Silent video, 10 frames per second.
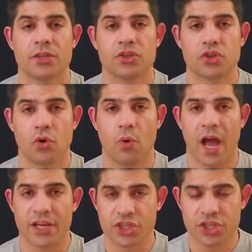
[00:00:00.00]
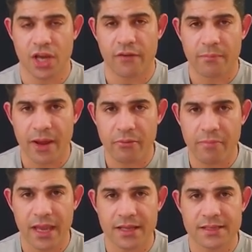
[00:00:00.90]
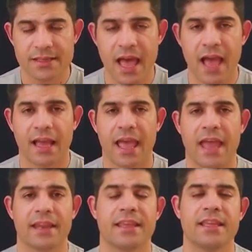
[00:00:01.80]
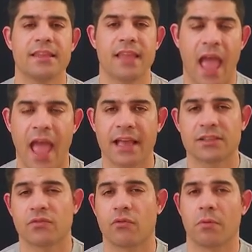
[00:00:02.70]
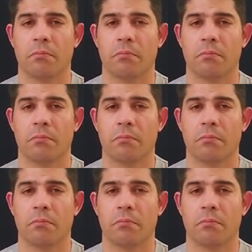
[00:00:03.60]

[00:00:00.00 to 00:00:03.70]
So I shove my remaining stack, and he tanks for